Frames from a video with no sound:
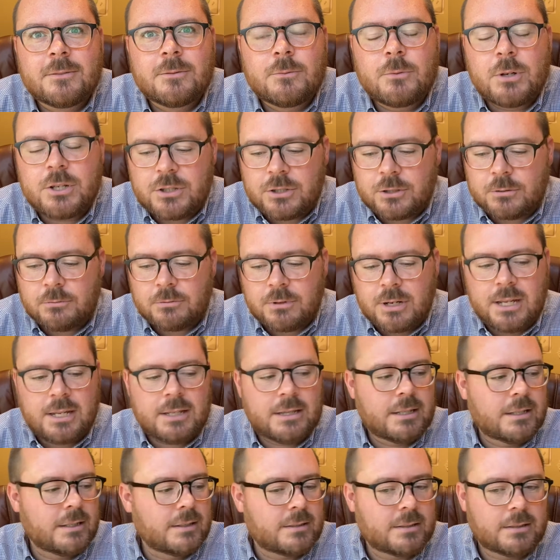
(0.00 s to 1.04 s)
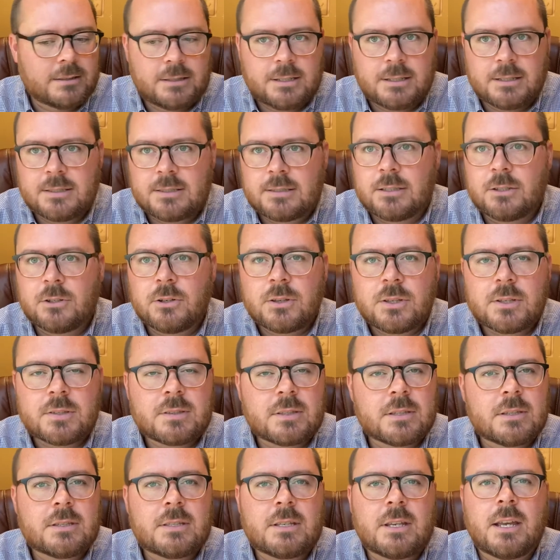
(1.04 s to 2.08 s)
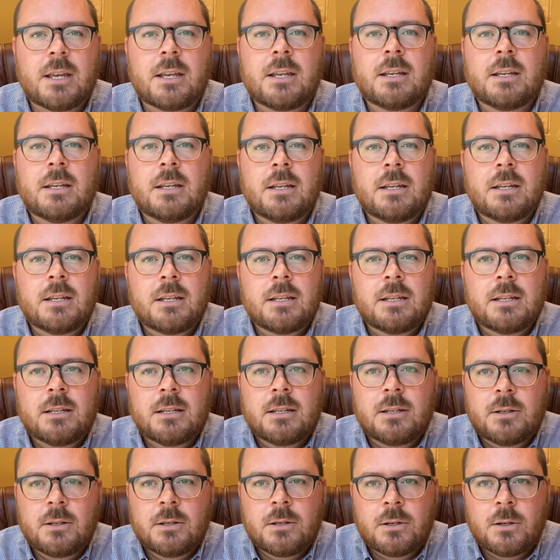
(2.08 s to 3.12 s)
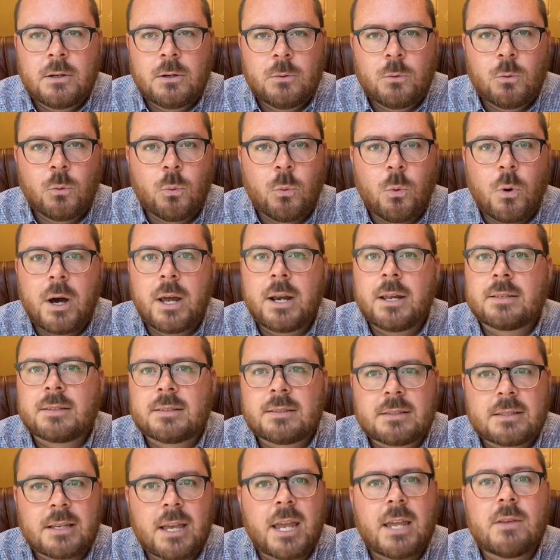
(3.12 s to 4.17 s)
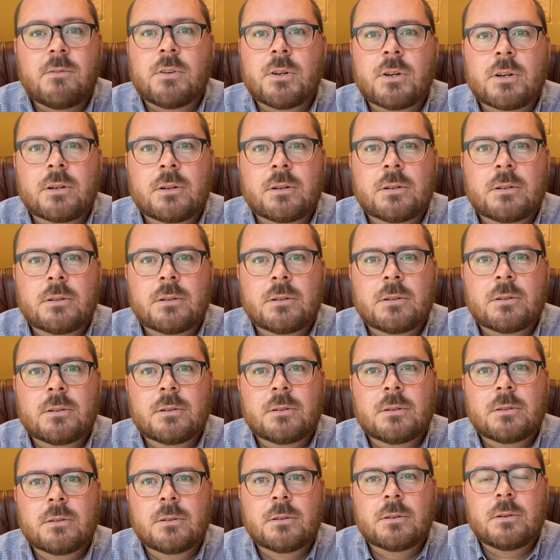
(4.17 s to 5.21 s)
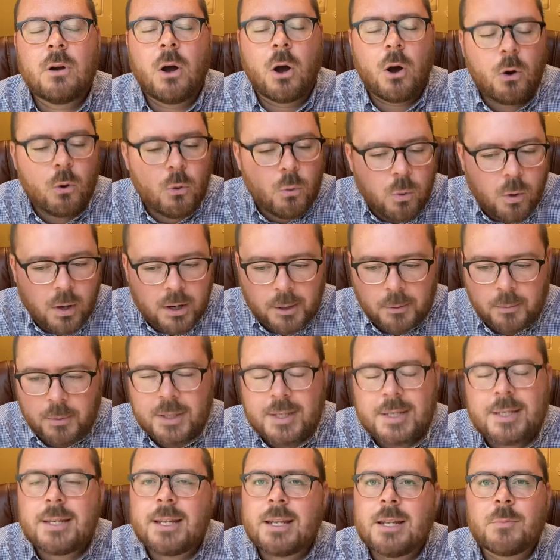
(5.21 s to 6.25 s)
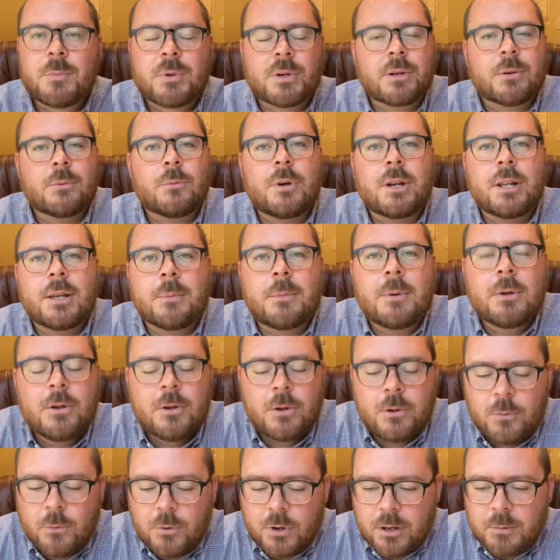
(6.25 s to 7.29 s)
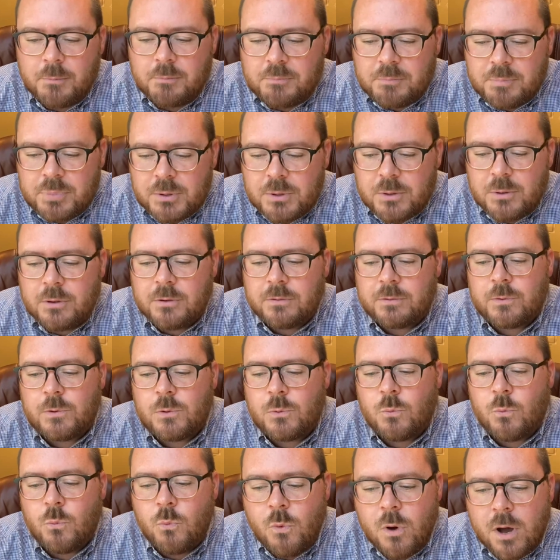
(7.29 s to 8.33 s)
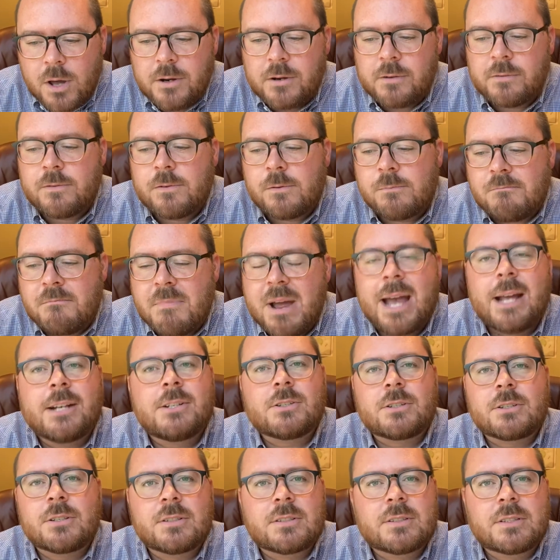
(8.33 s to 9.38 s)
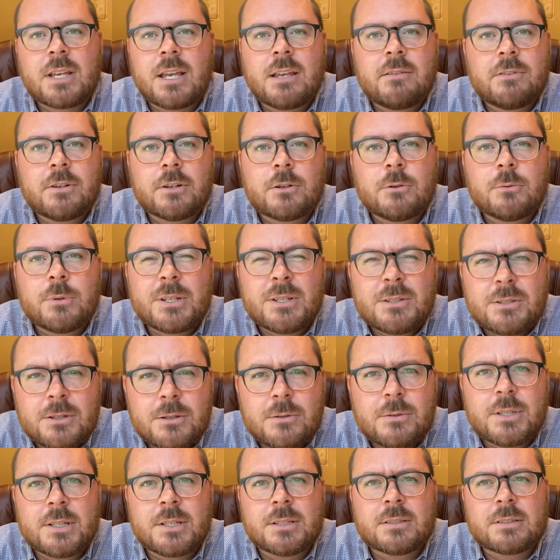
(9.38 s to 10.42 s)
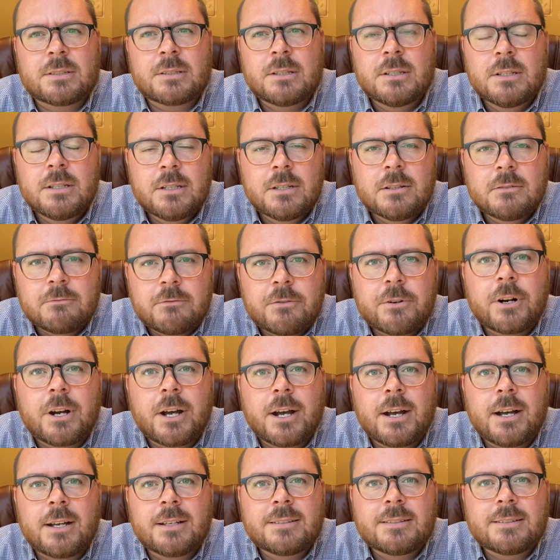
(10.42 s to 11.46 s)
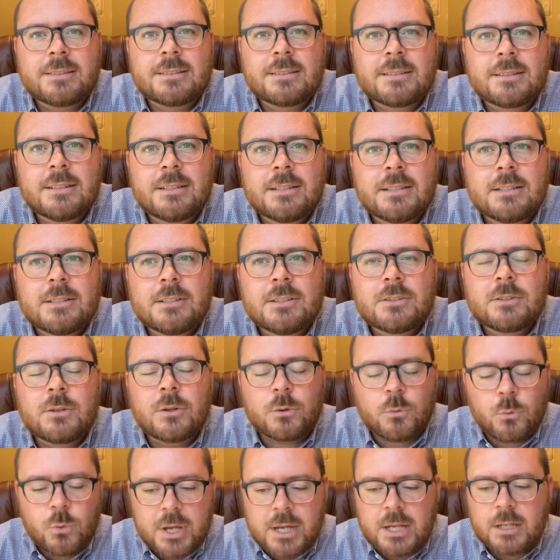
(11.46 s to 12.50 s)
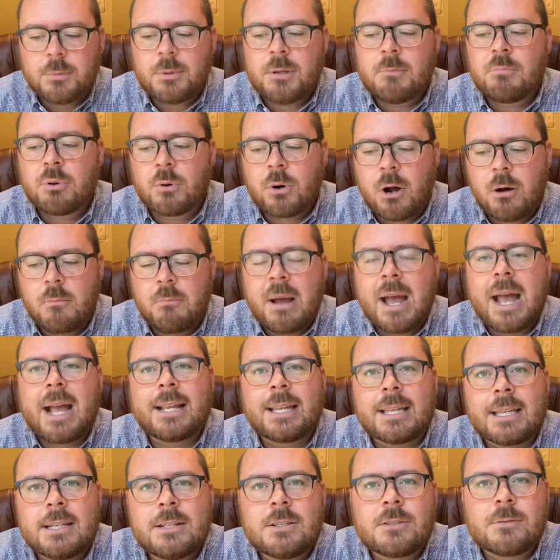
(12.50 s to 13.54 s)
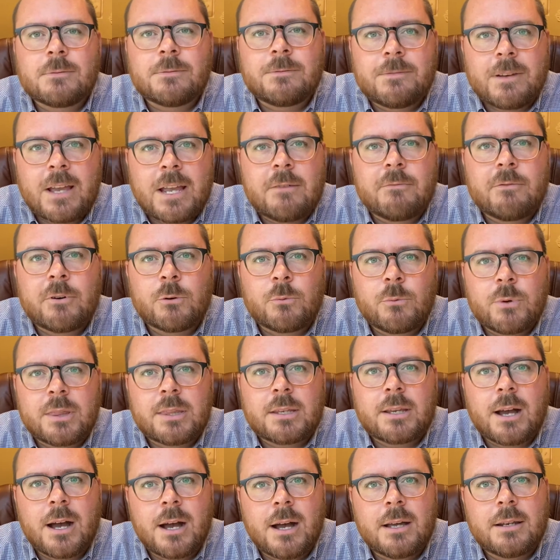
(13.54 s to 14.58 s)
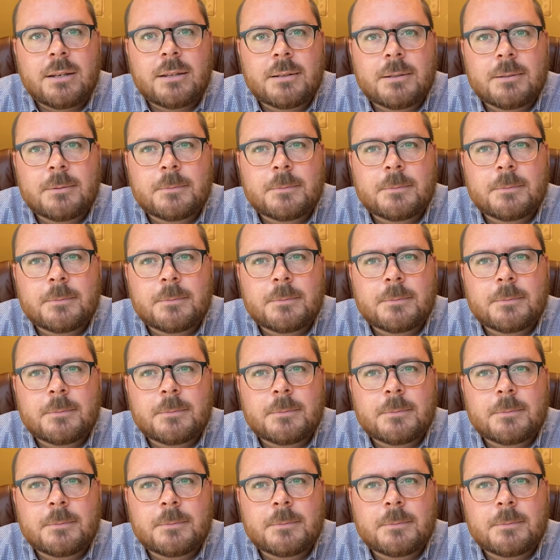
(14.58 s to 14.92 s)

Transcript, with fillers: We should read this and consider this and say, What a Savior! Oh, what a redeemer. What a what a beautiful, wonderful, matchless savior who would do this for us so that we could be brought back into favor with God.